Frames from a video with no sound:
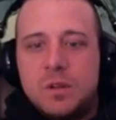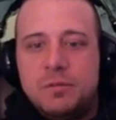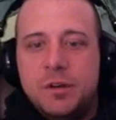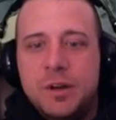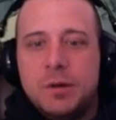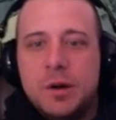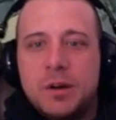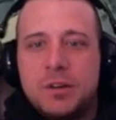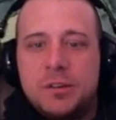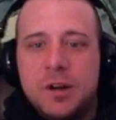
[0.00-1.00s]
free
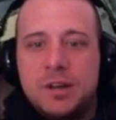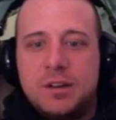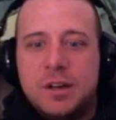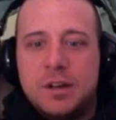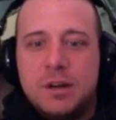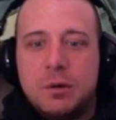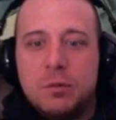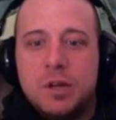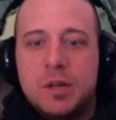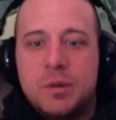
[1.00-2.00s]
heroic strikes out of there. We're
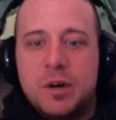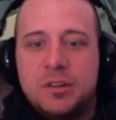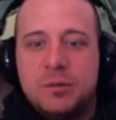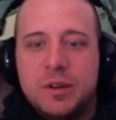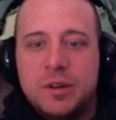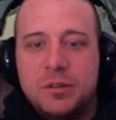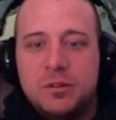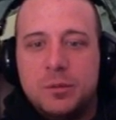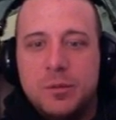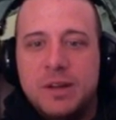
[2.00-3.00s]
really bursting with
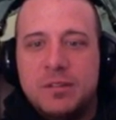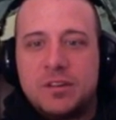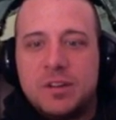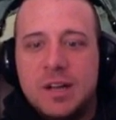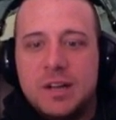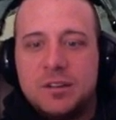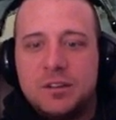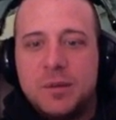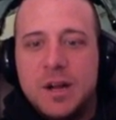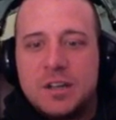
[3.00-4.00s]
this when we have this Colossus
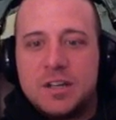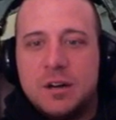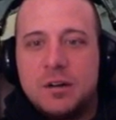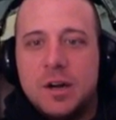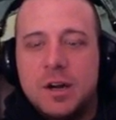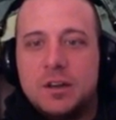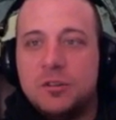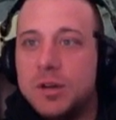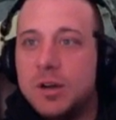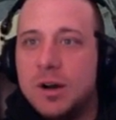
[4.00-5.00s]
Smash out, right? Because
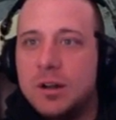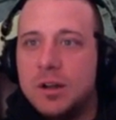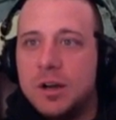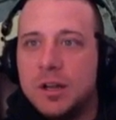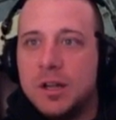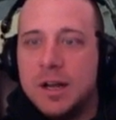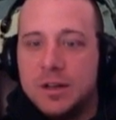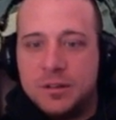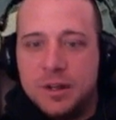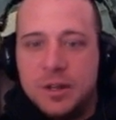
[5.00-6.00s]
we know how long it
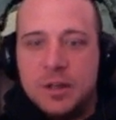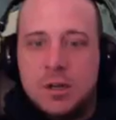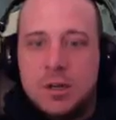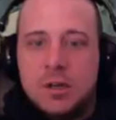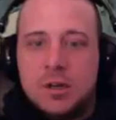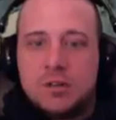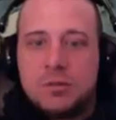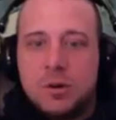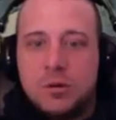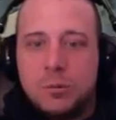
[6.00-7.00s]
lasts. Because
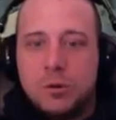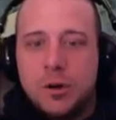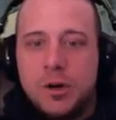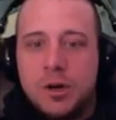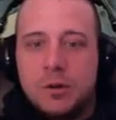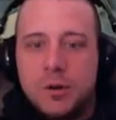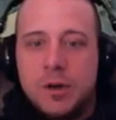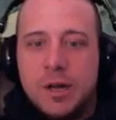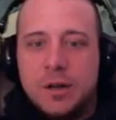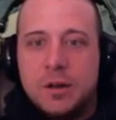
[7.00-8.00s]
we're a warrior and we're
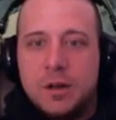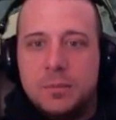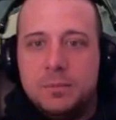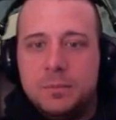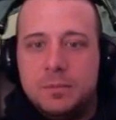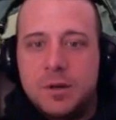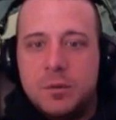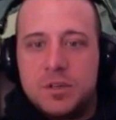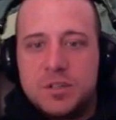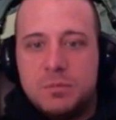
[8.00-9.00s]
not dumb. And
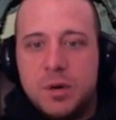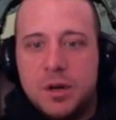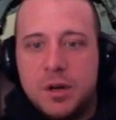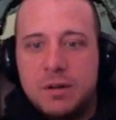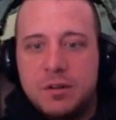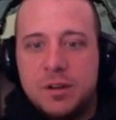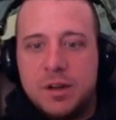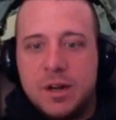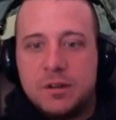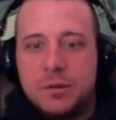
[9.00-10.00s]
we're just burning
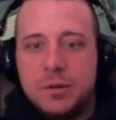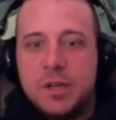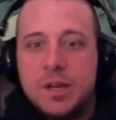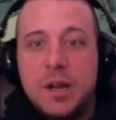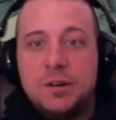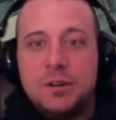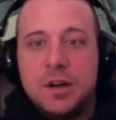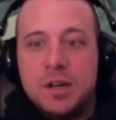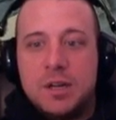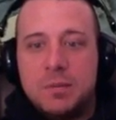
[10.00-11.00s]
everything out that we can,
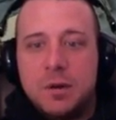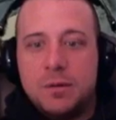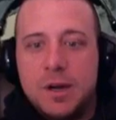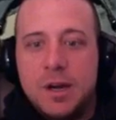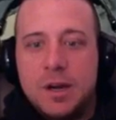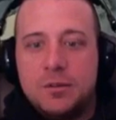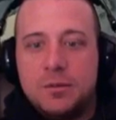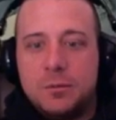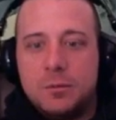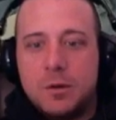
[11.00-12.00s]
trying to keep our rage
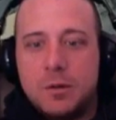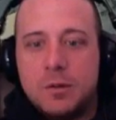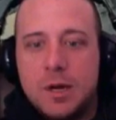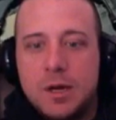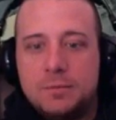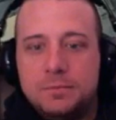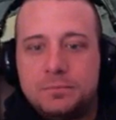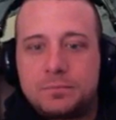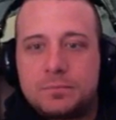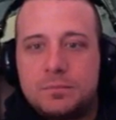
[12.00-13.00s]
where we want it.
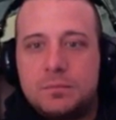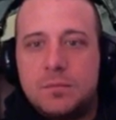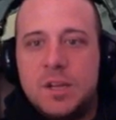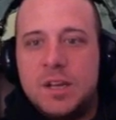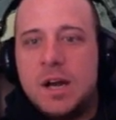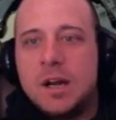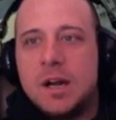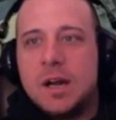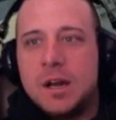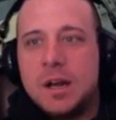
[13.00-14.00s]
Yada,
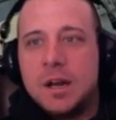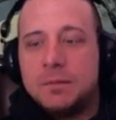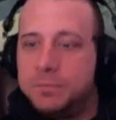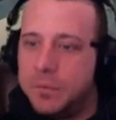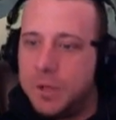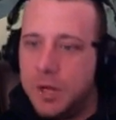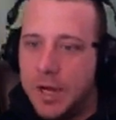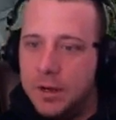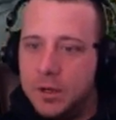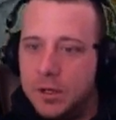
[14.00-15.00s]
yada, yada. Okay?